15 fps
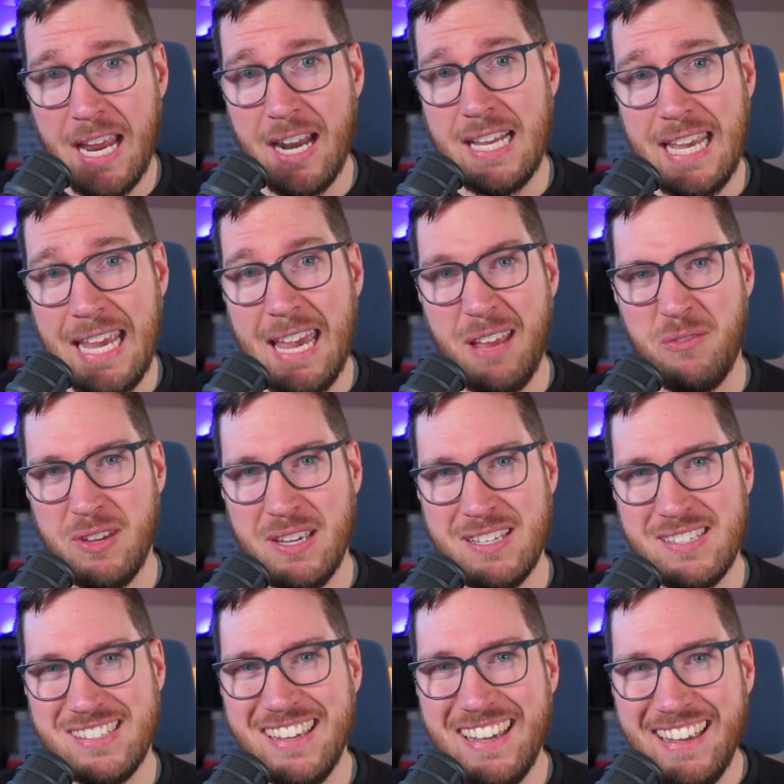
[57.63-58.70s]
of
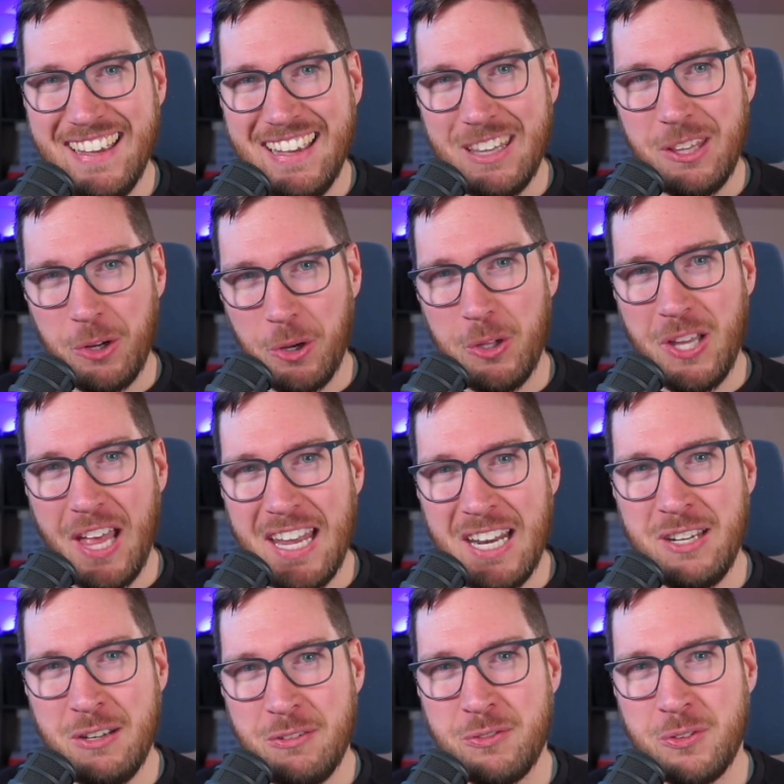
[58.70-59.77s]
canvas. There are a lot of
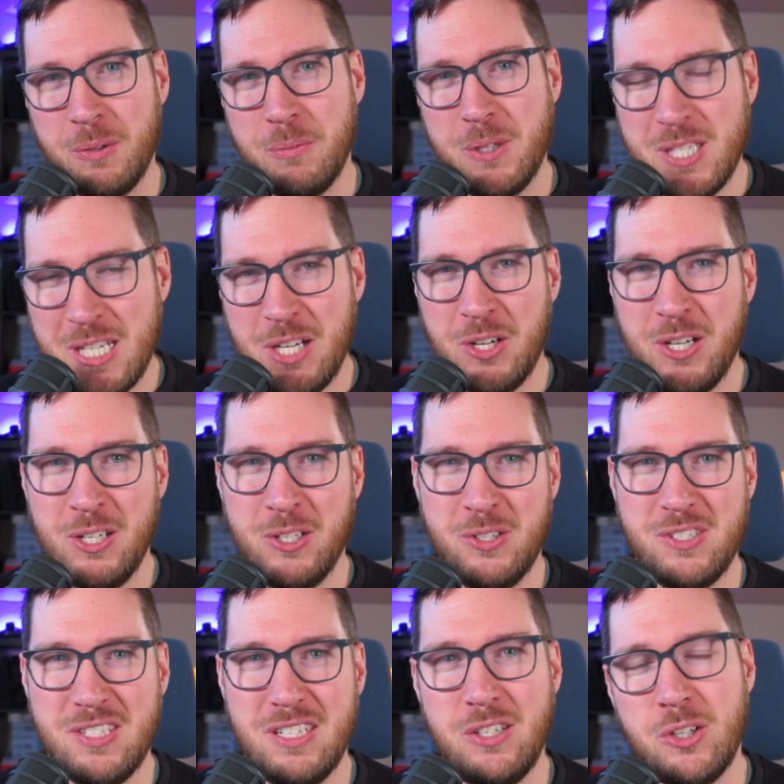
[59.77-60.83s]
different materials
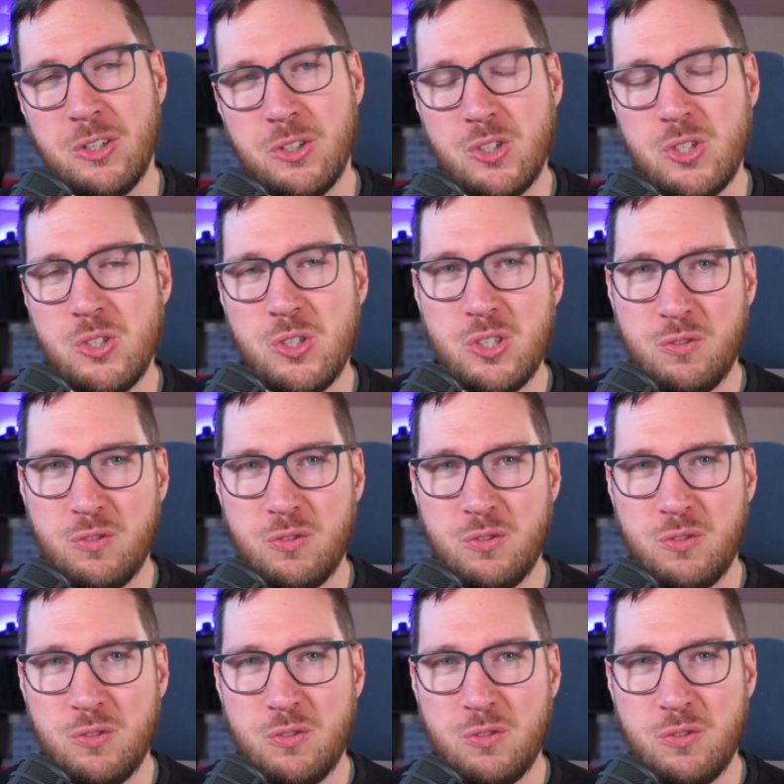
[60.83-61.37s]
that you can choose